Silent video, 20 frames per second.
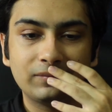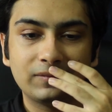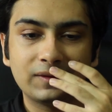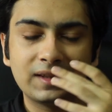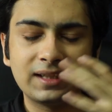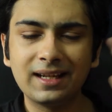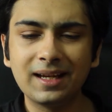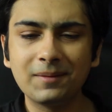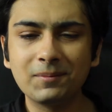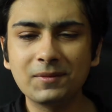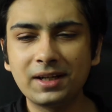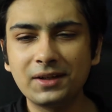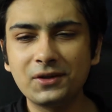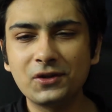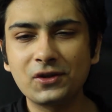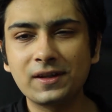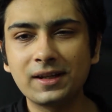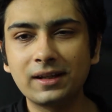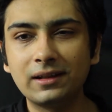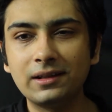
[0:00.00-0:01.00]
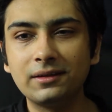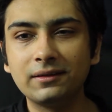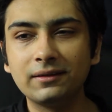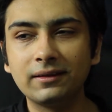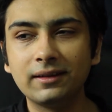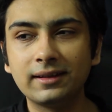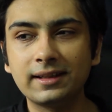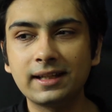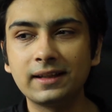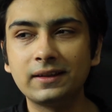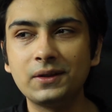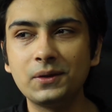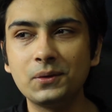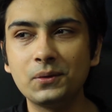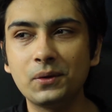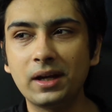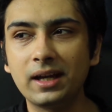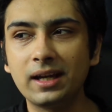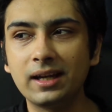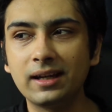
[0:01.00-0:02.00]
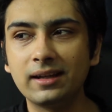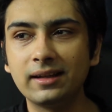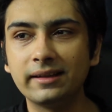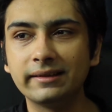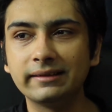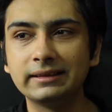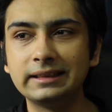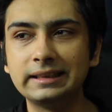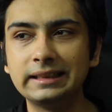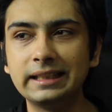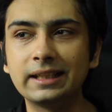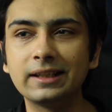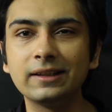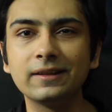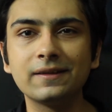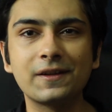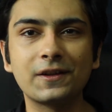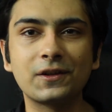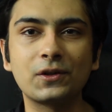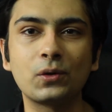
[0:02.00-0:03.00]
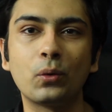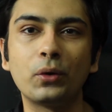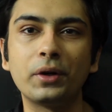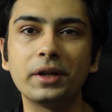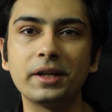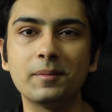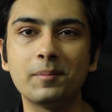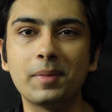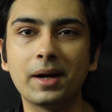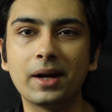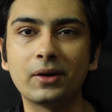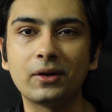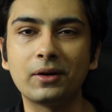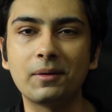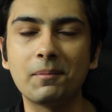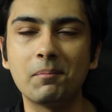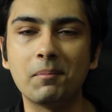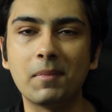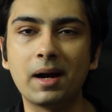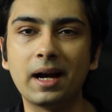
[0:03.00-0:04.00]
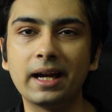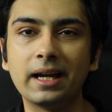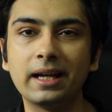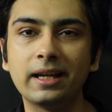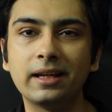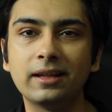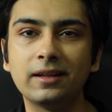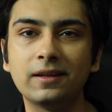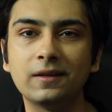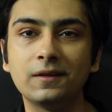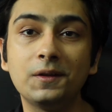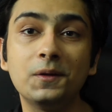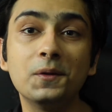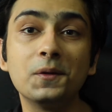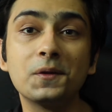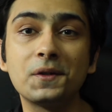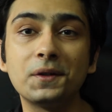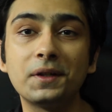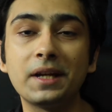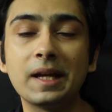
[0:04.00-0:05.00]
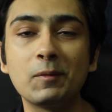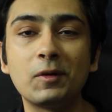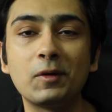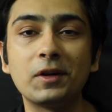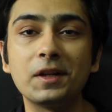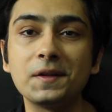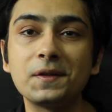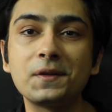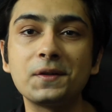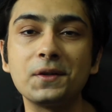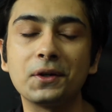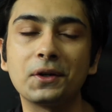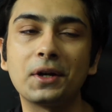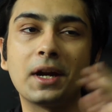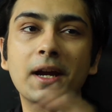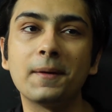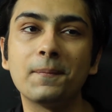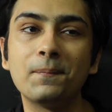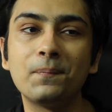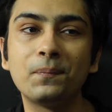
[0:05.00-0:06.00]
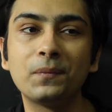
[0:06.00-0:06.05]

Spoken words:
Today I'm going to tell you a little story about my username on Instagram.